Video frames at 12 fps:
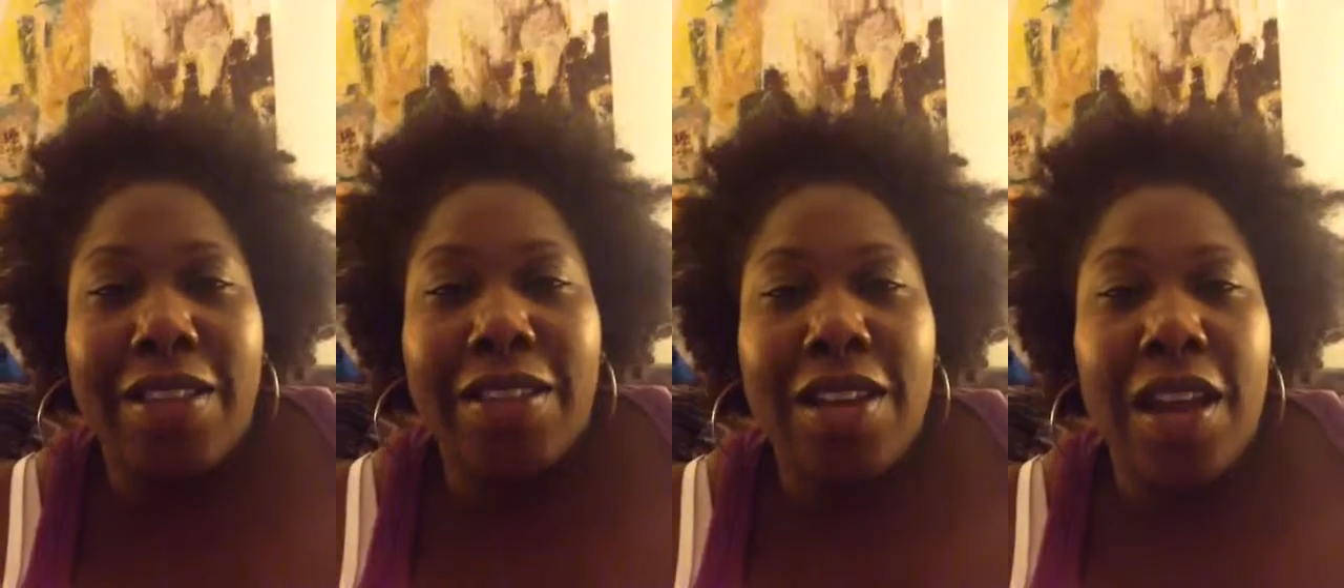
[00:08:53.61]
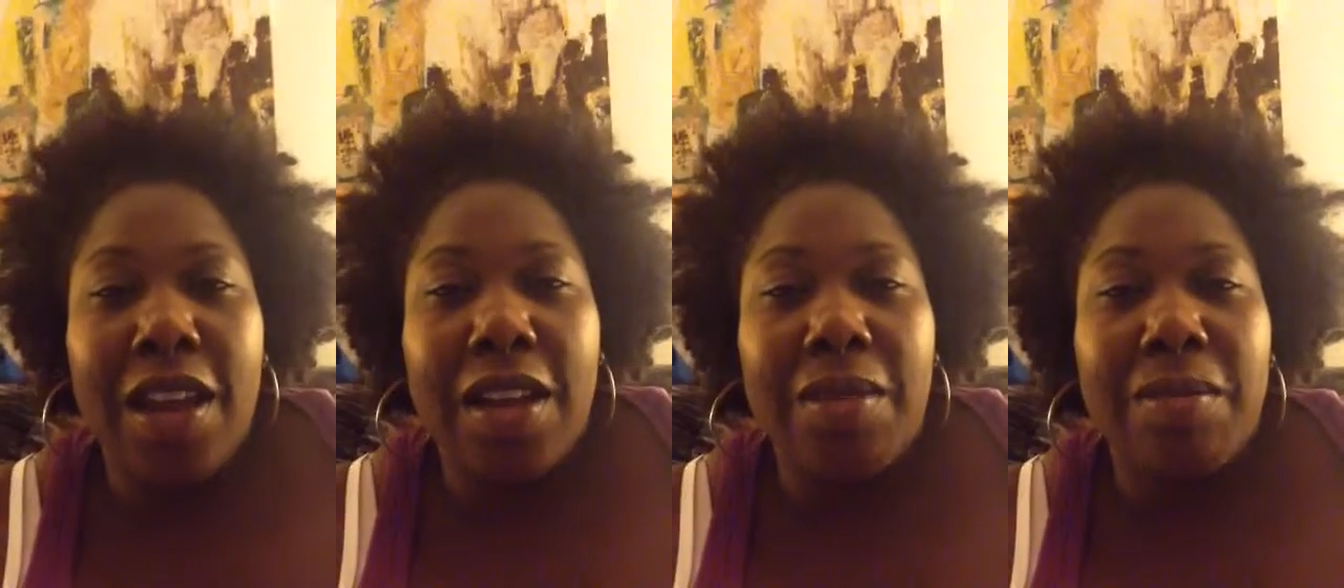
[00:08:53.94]
the
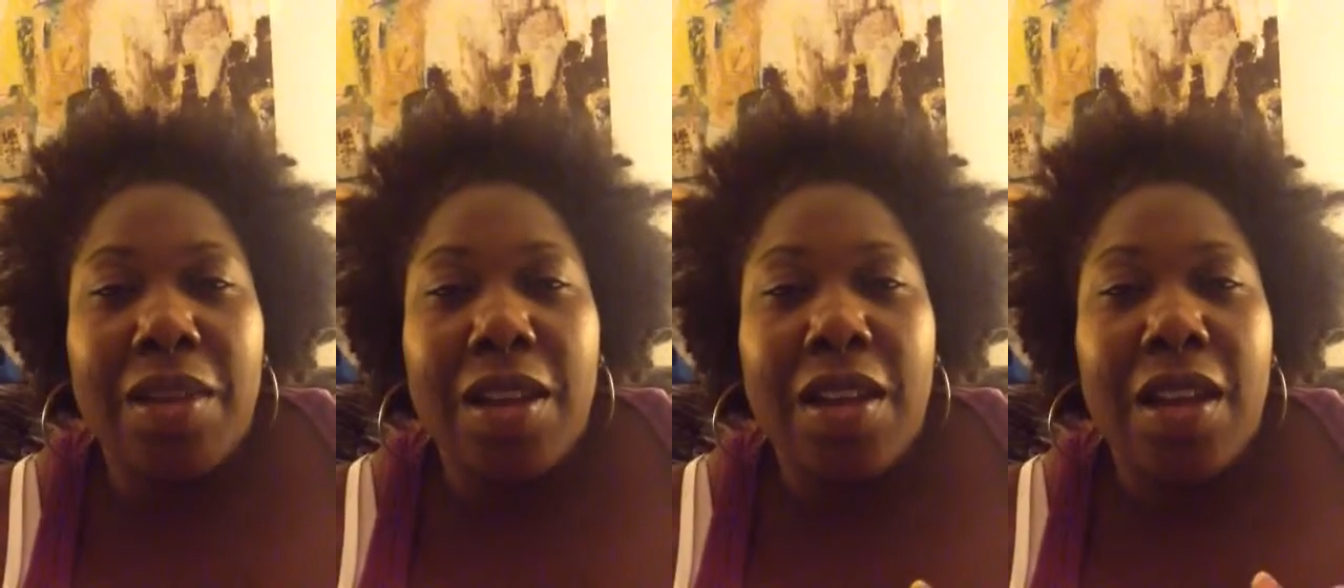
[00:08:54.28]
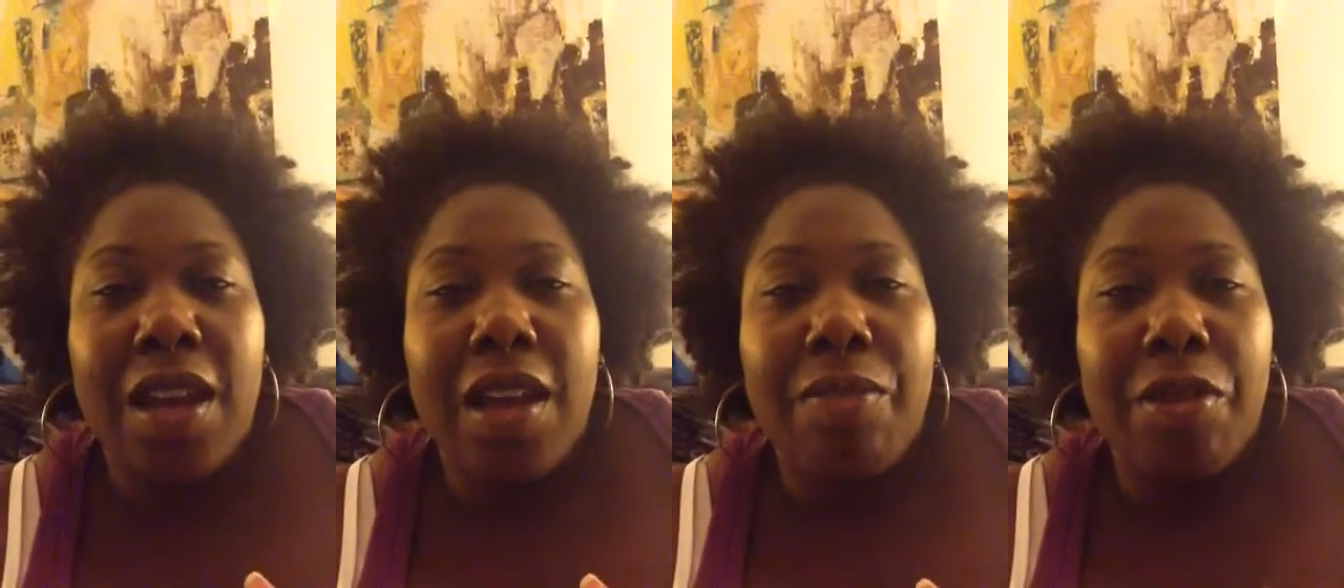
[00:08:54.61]
time,
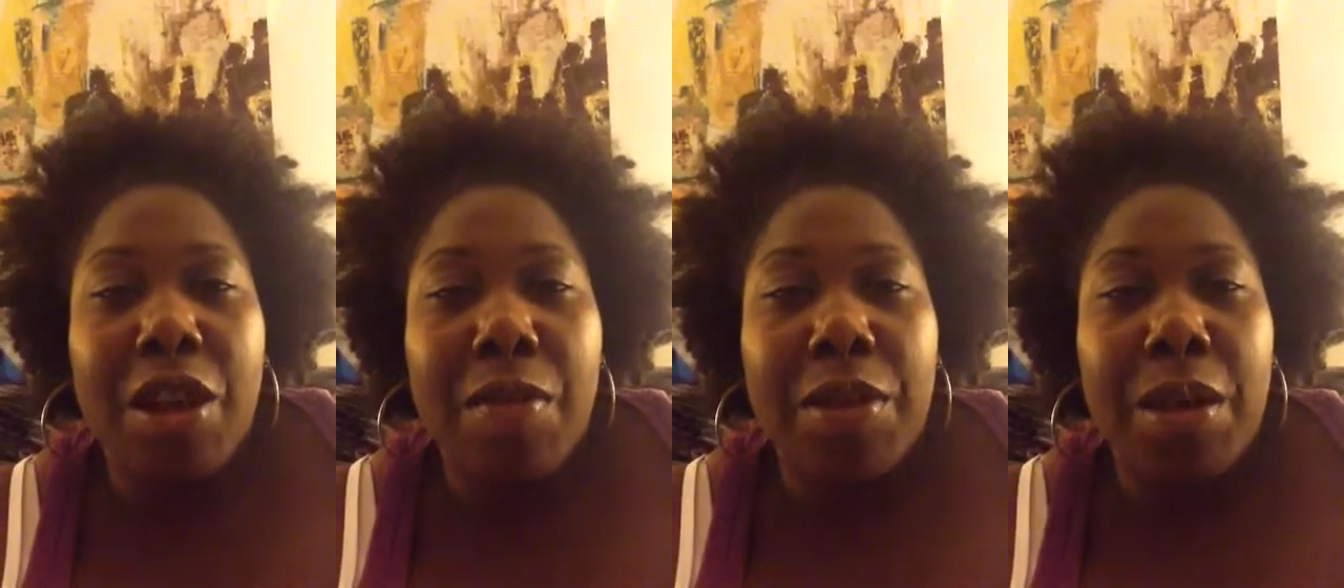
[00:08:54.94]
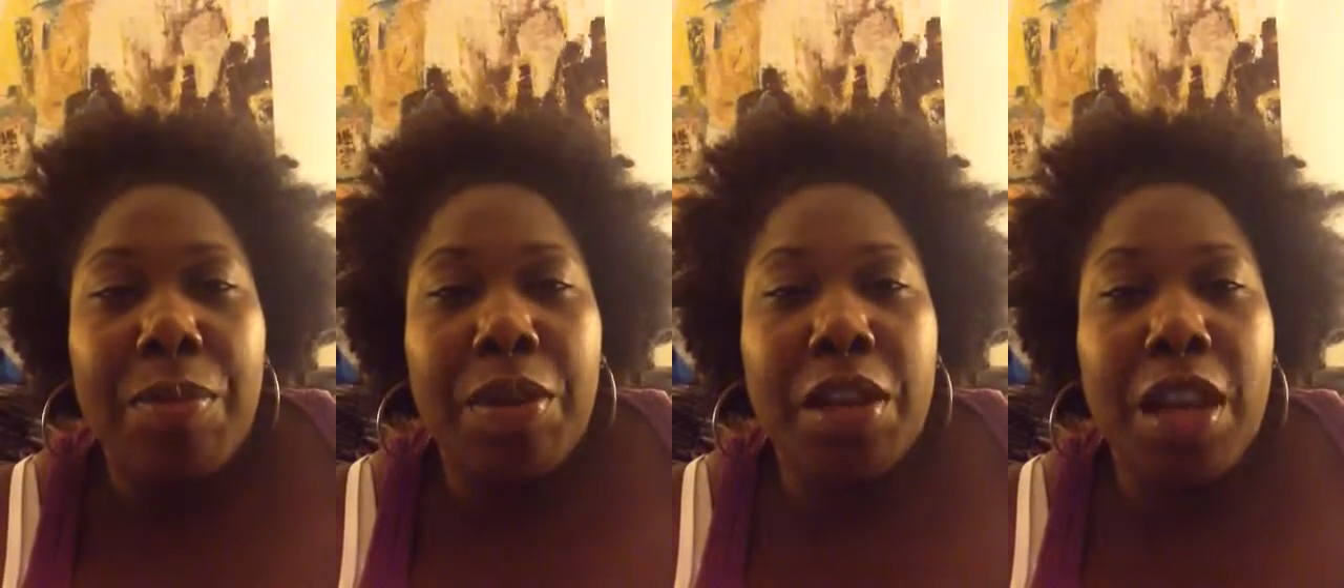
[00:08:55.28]
and we're coming
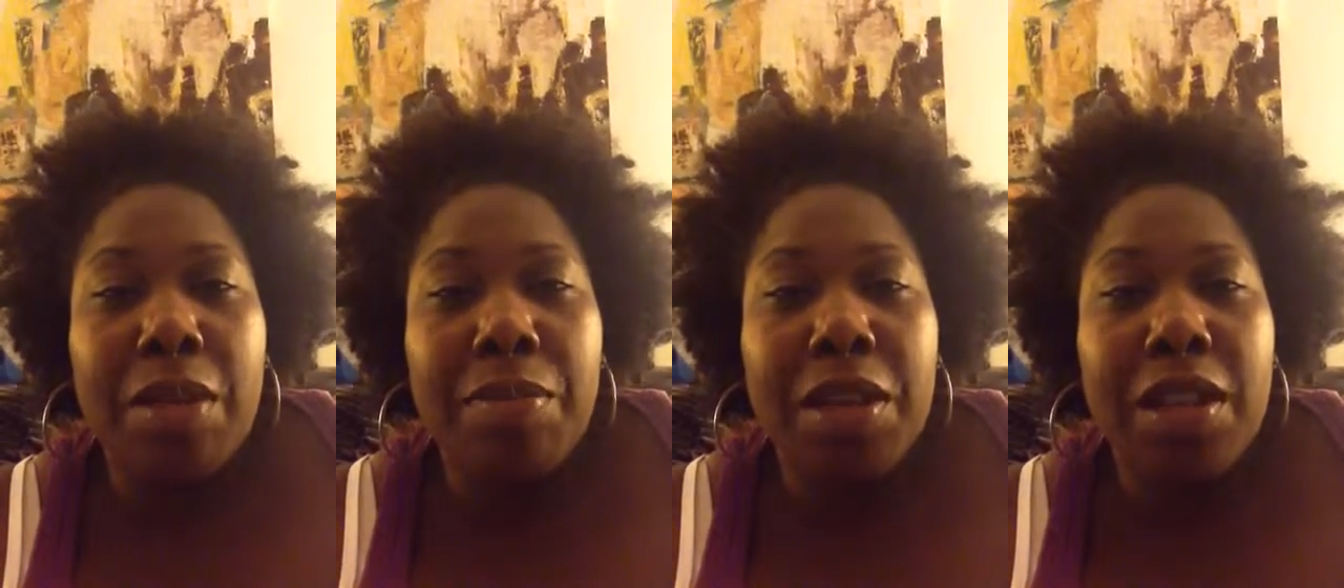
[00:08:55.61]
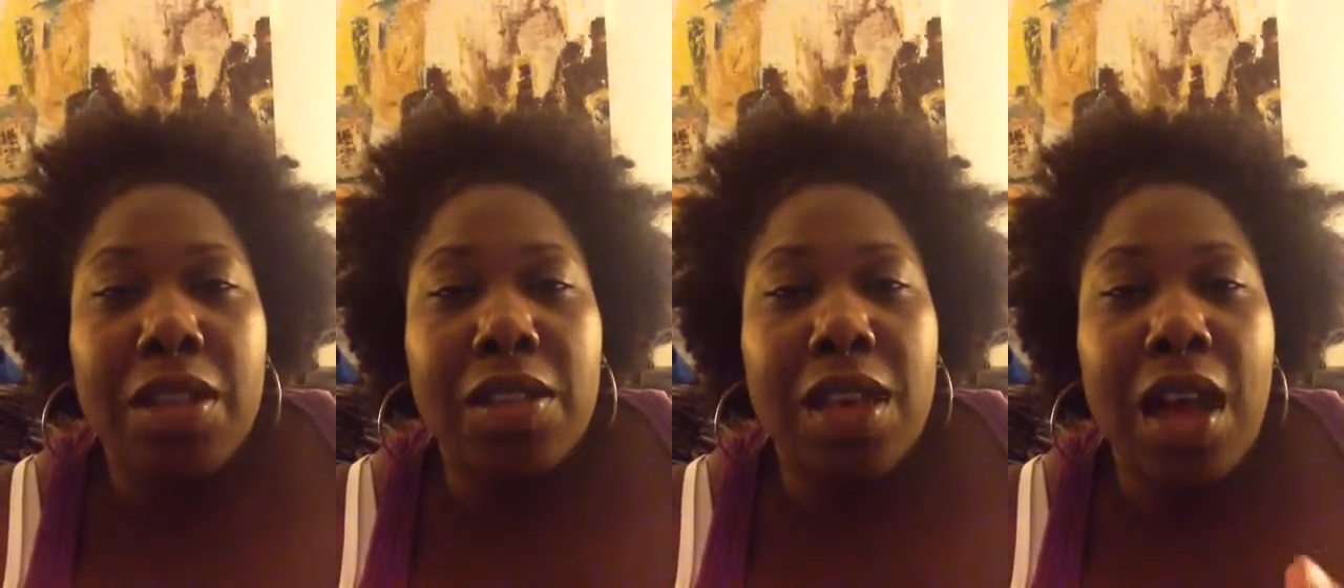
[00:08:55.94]
up on 9 minutes.